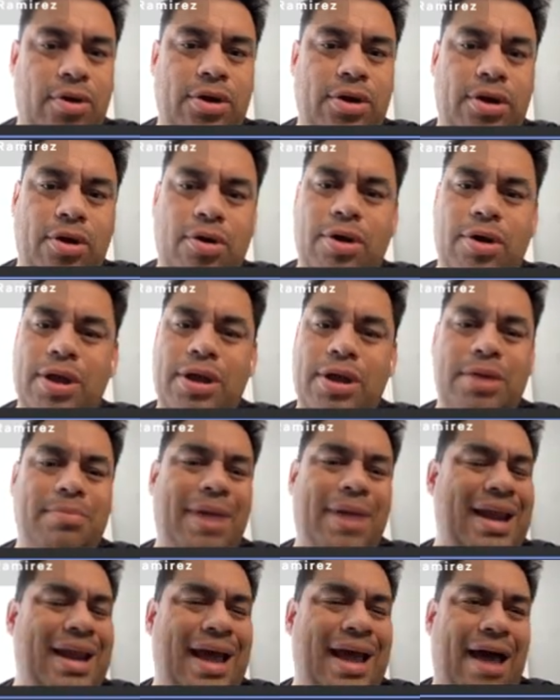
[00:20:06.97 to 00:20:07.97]
So, you
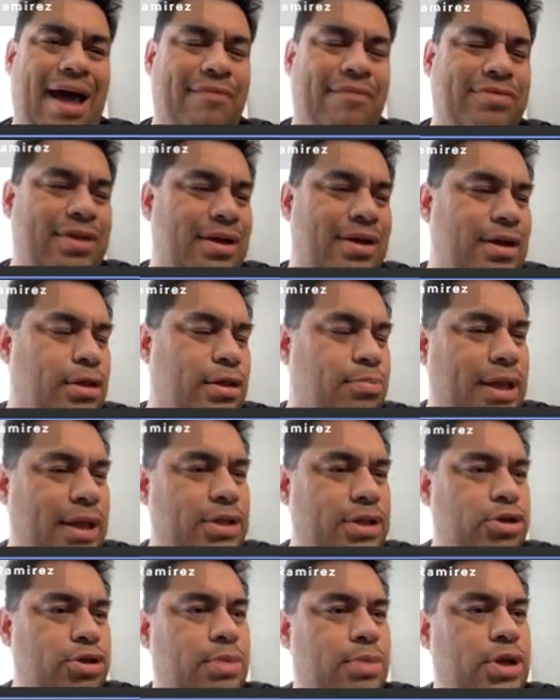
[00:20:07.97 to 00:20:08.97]
might not have to
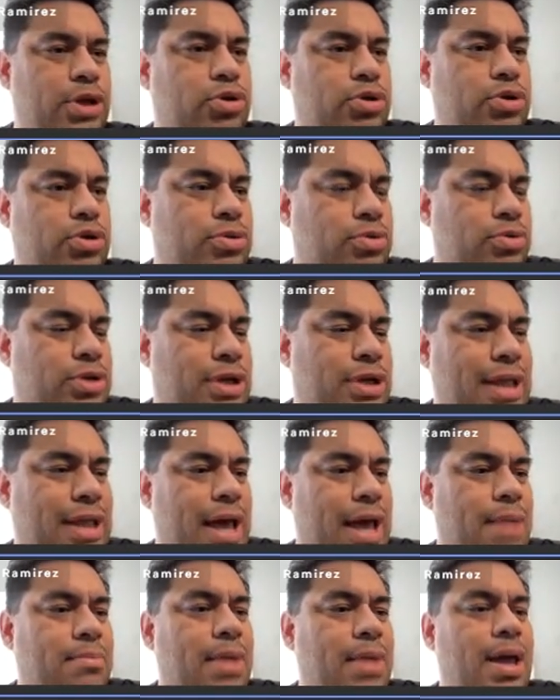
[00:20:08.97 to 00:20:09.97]
explain too much
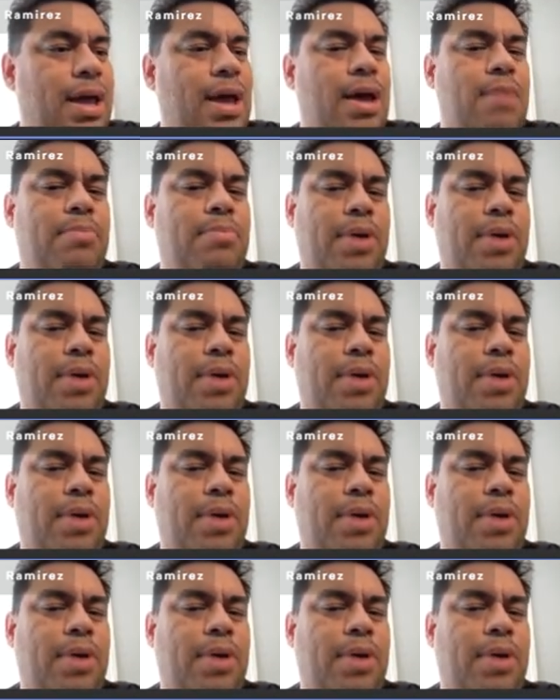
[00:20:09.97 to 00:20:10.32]
to them.